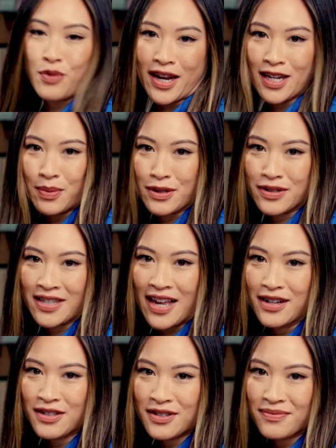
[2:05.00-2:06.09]
Ready to boost
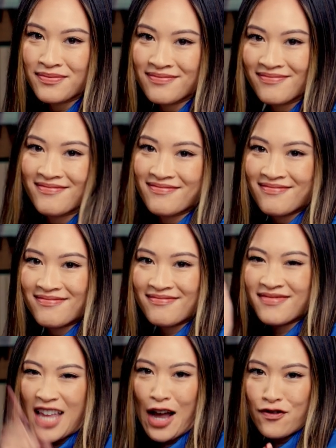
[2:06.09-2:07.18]
sales?
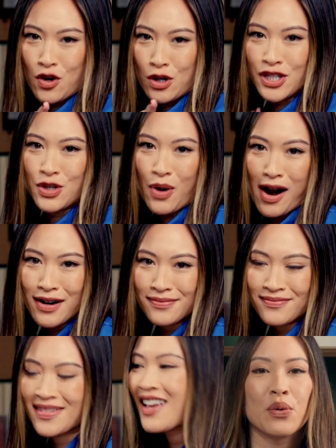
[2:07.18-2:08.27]
Of course you are.
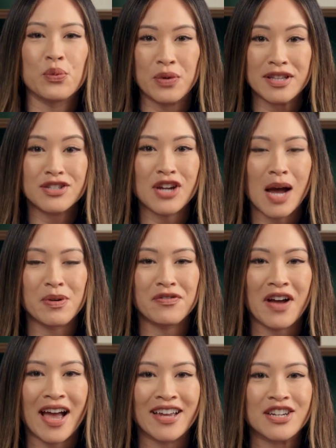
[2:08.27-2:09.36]
With
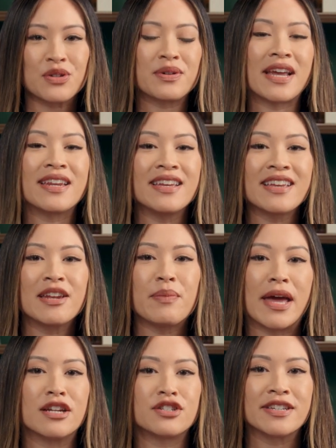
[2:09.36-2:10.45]
Shopify, creating and
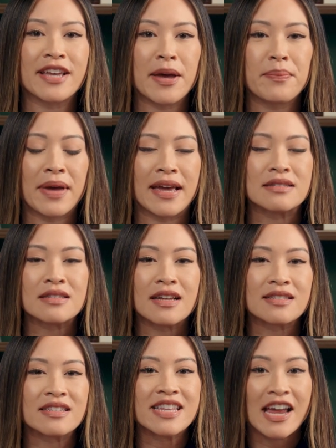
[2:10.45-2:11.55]
managing campaigns
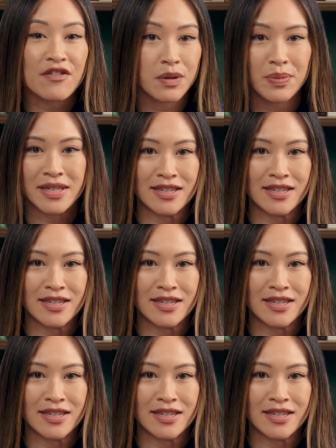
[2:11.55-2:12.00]
has never been